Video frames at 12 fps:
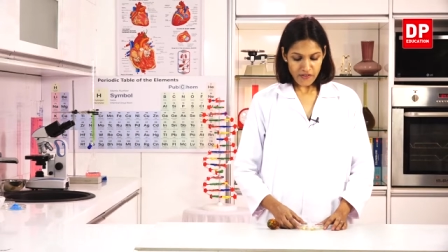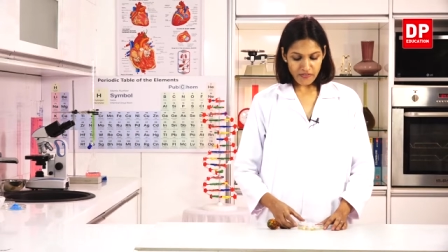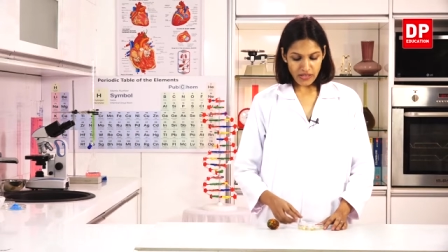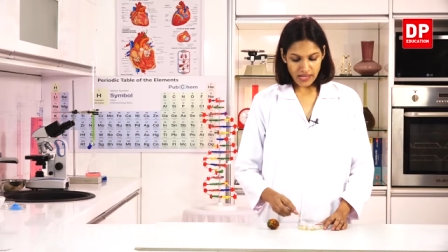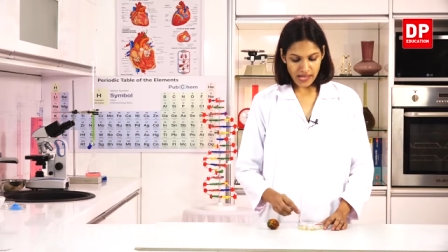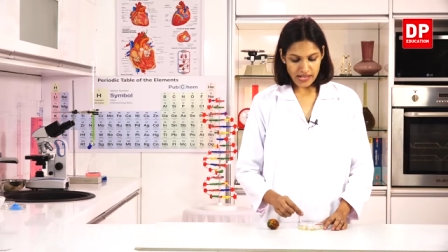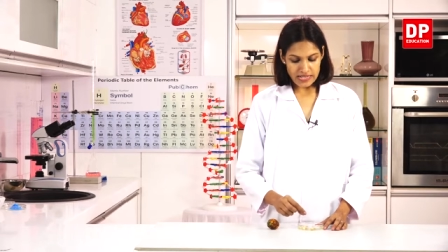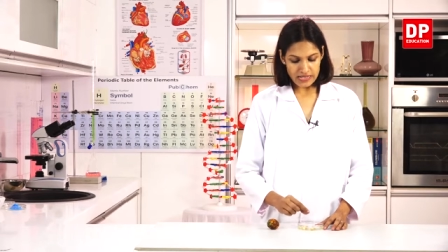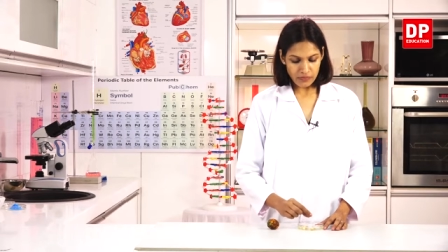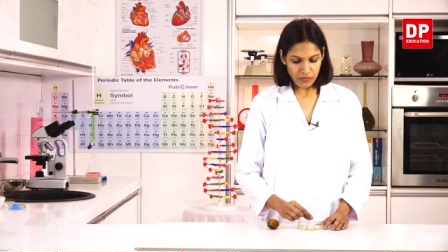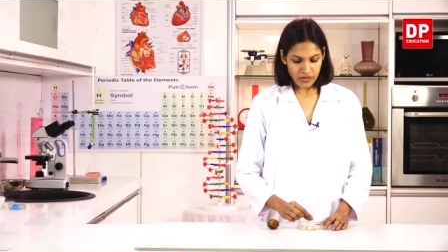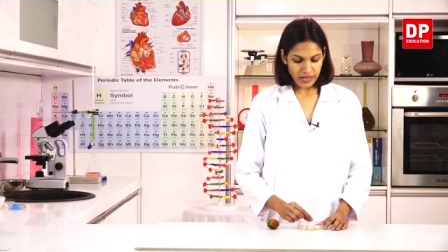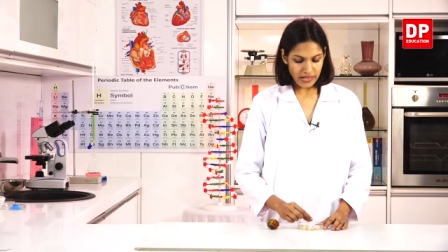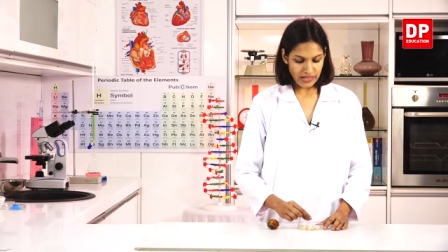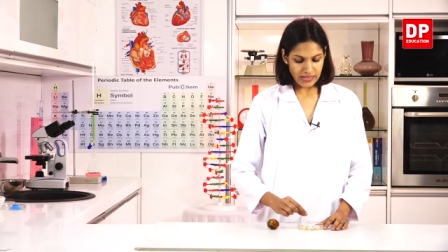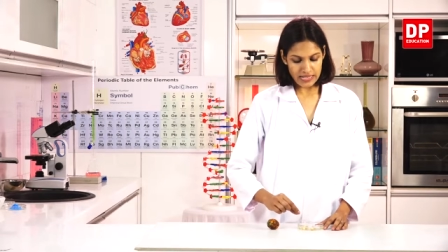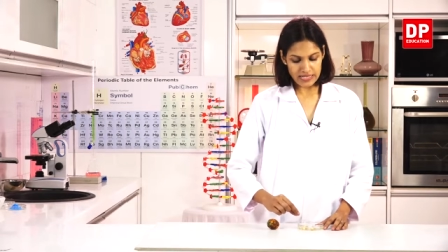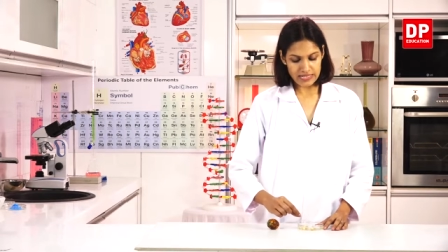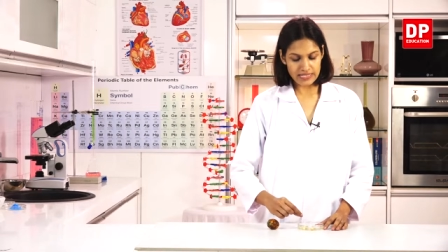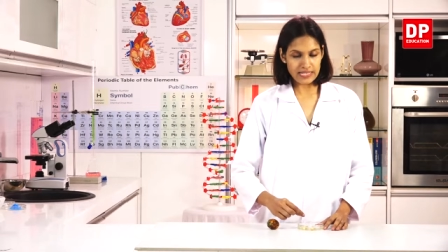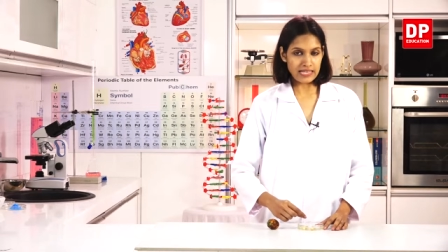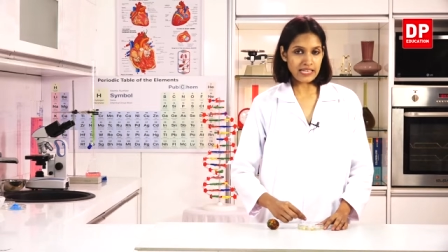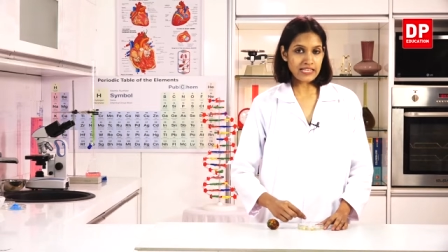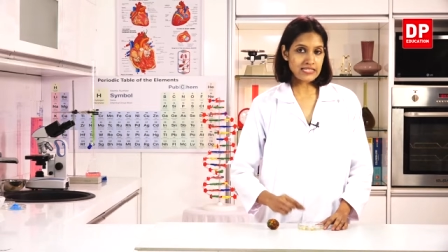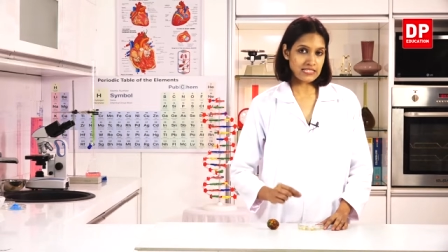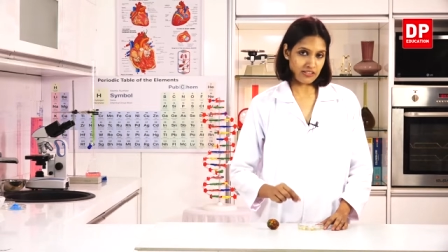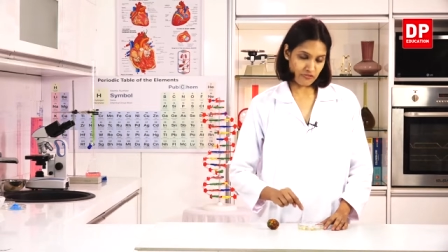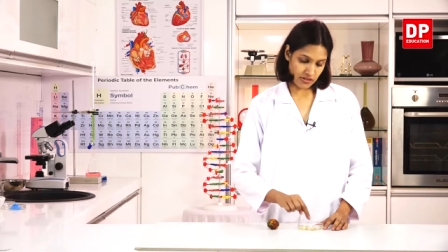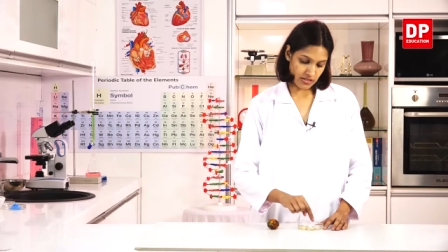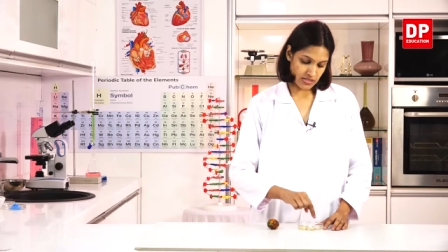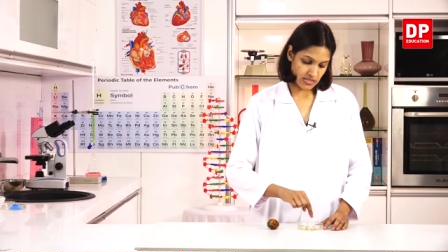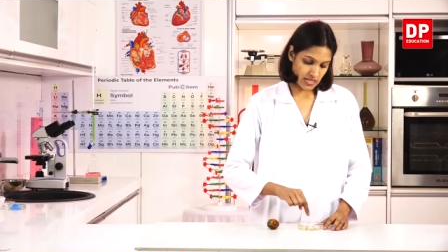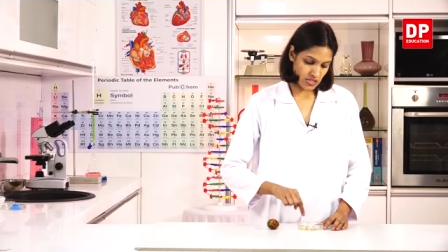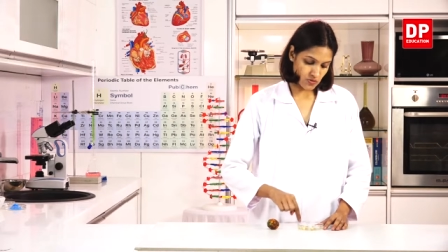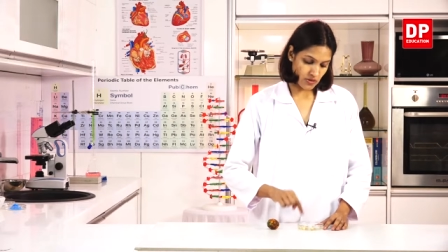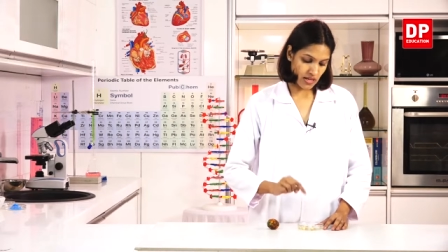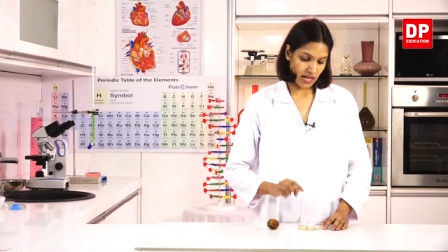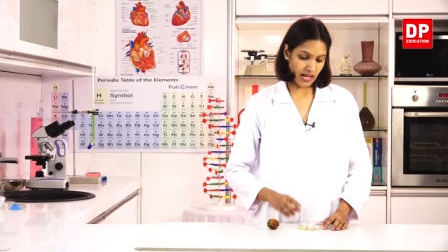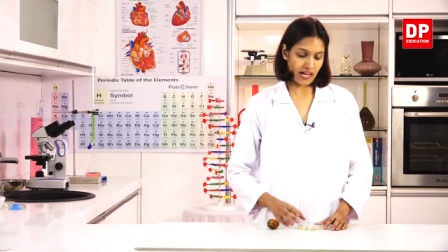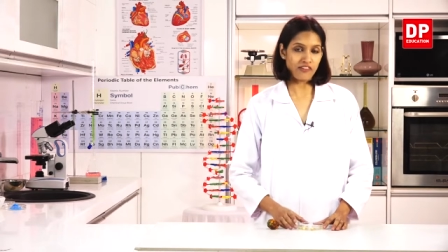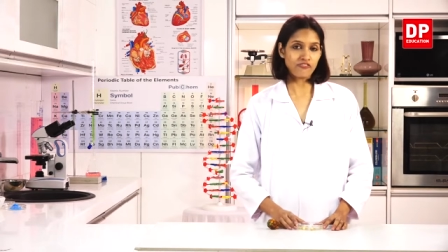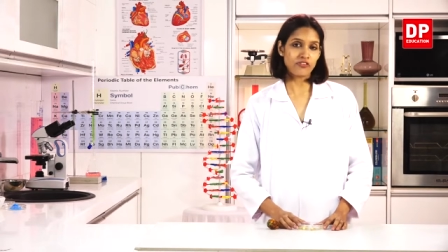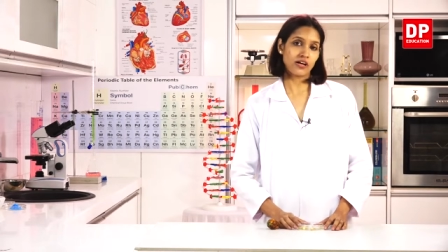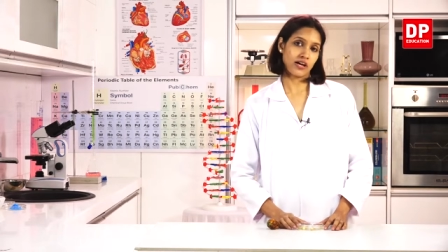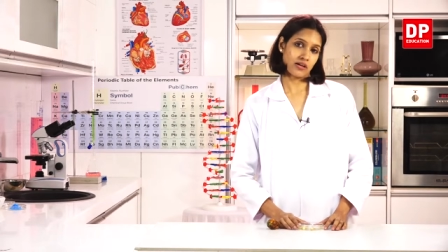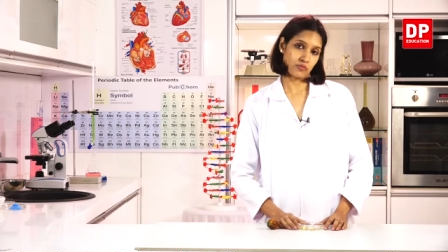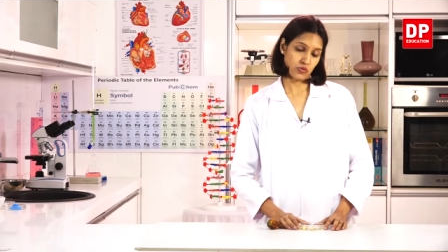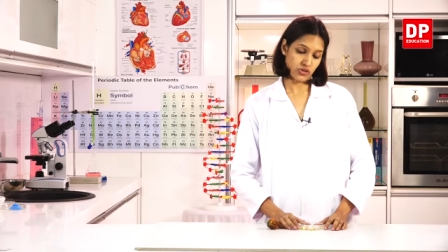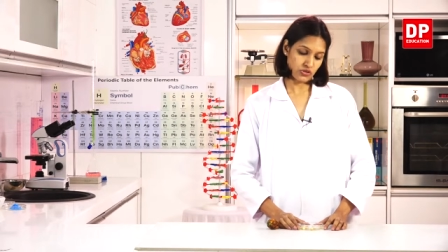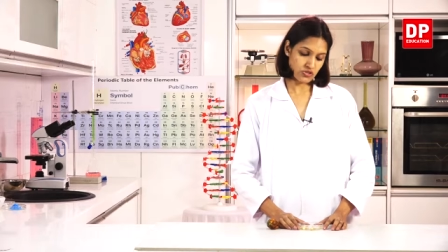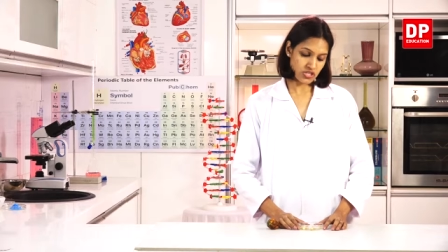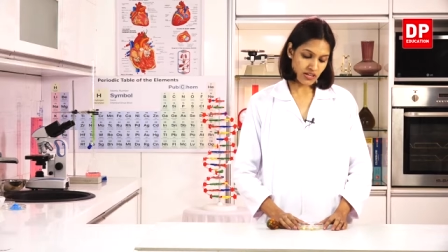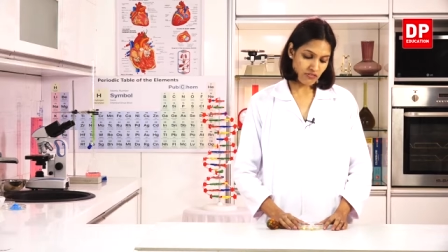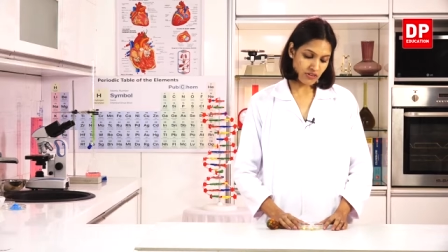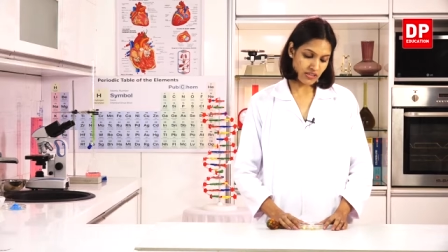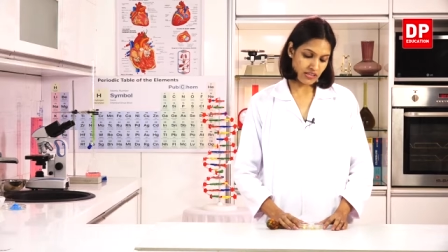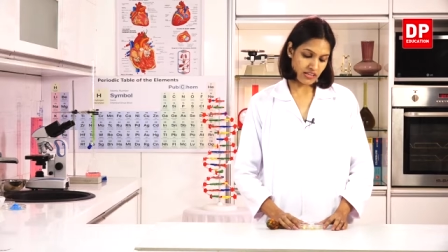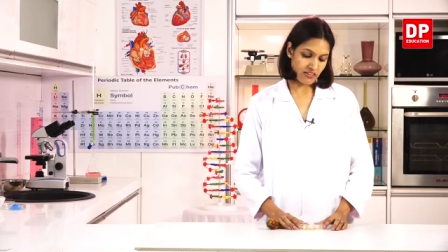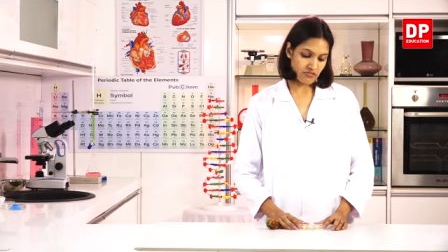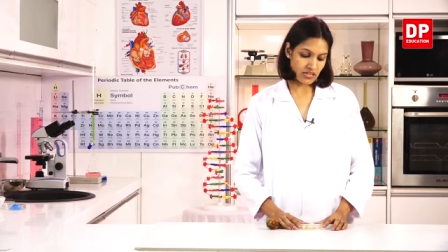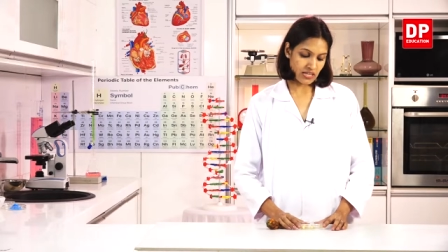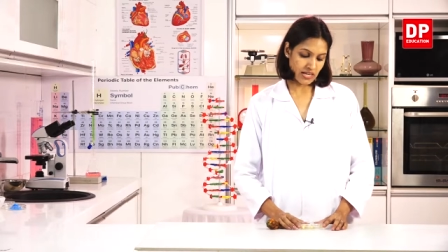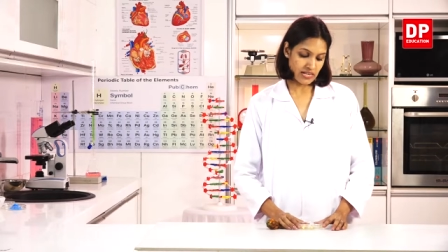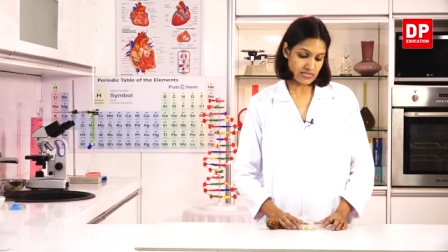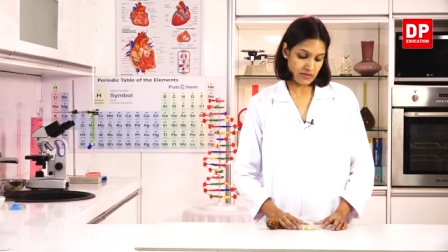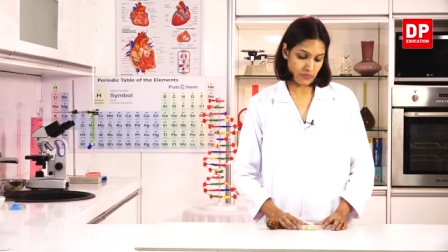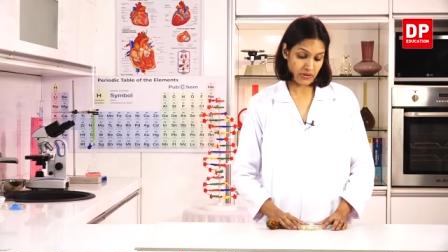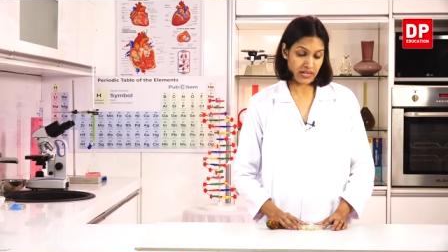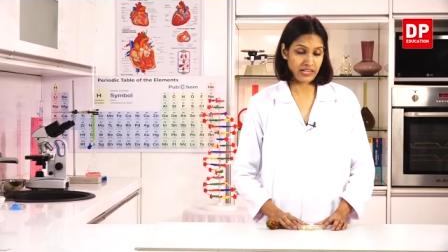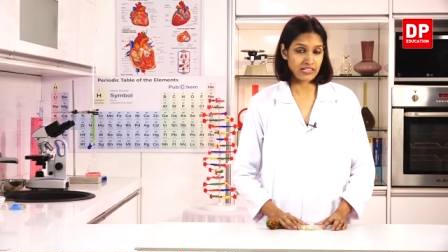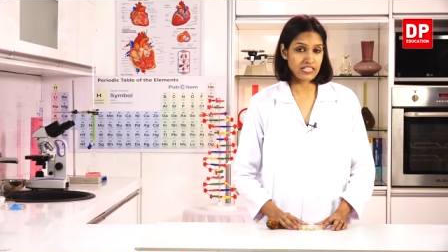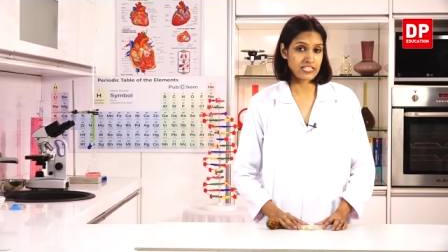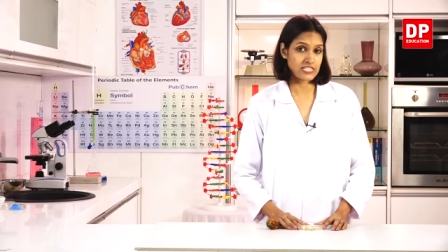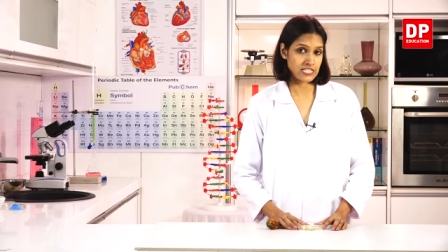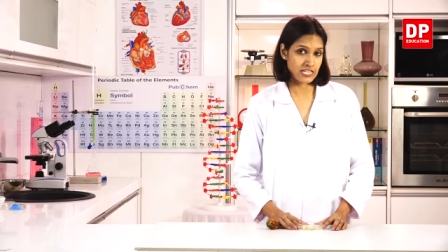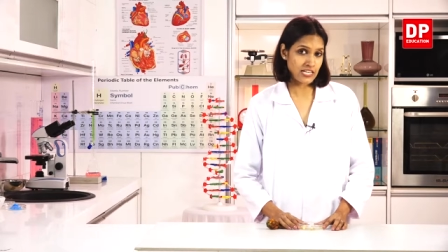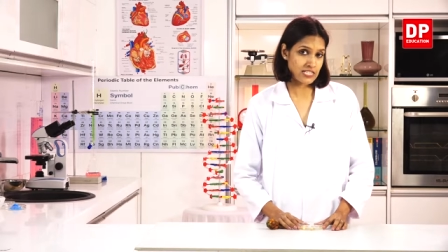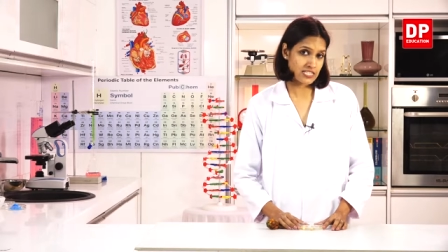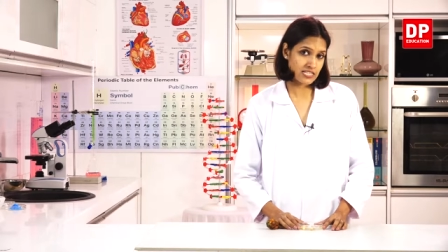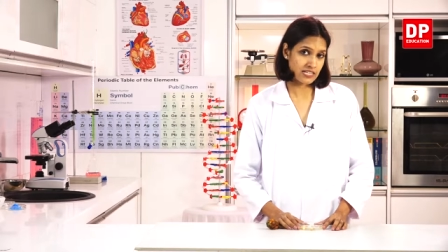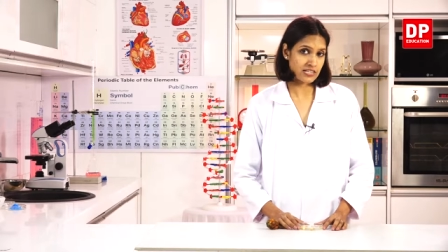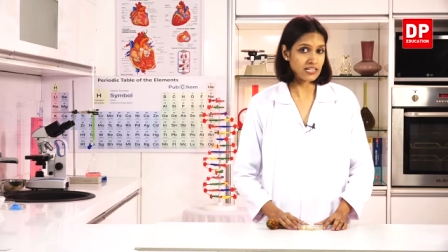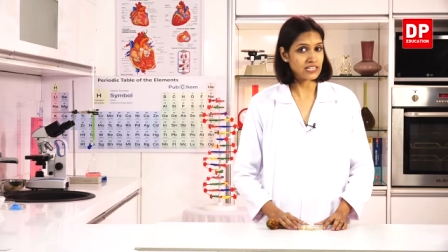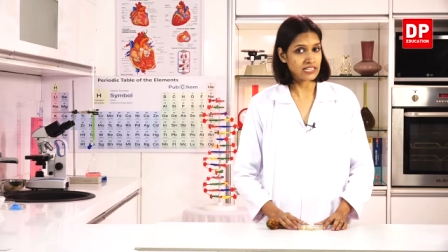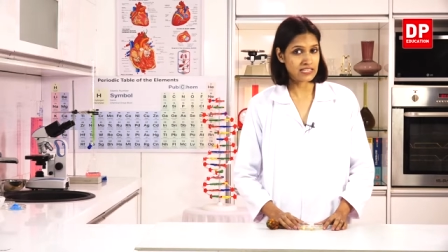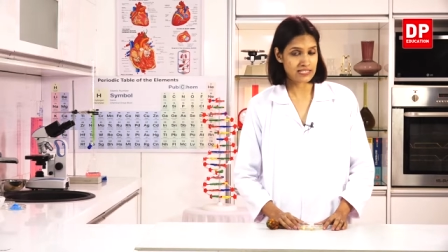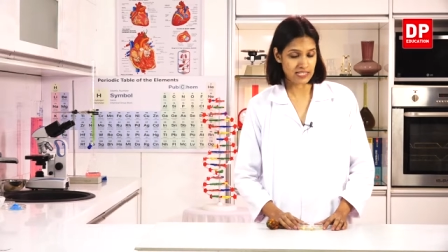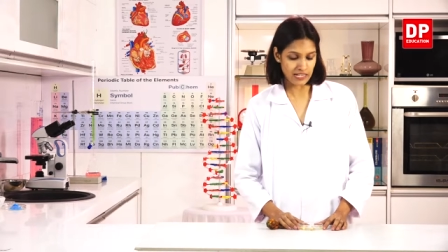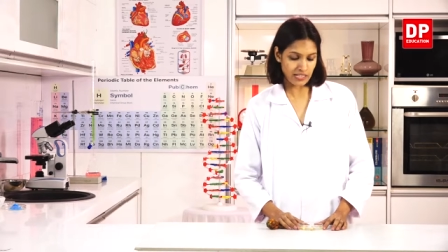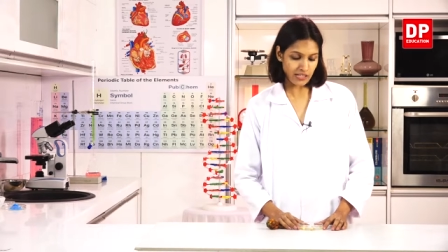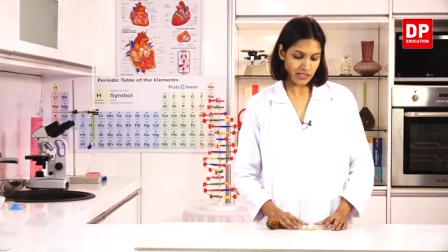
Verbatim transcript: we can separate these seeds, different seeds we have. I'm going to check whether we can separate these seeds uh, easily.